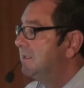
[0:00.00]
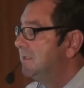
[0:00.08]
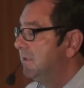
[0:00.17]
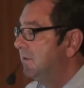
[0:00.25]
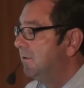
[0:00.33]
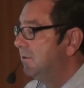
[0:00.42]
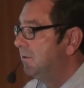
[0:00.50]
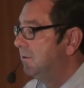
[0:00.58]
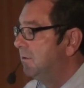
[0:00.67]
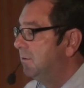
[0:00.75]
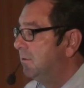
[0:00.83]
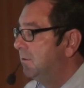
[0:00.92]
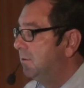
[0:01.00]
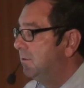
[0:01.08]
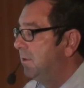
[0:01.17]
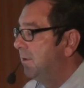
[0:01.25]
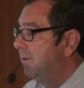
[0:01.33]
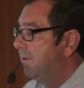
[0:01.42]

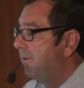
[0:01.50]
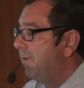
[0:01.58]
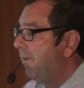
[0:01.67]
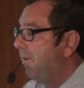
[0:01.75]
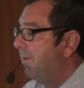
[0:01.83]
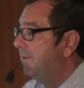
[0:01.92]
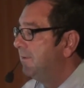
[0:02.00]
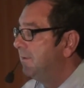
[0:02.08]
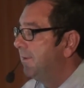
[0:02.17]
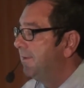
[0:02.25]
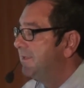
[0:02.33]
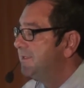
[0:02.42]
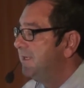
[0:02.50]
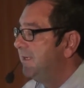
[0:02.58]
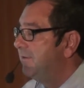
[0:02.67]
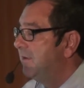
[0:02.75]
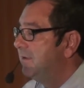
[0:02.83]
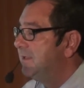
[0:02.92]
So let's
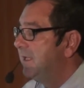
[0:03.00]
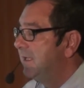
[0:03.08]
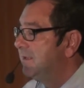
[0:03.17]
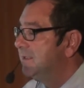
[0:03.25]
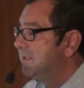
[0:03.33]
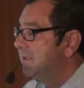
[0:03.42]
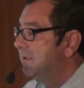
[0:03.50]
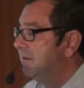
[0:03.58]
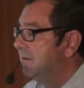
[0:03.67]
see, do I want to take this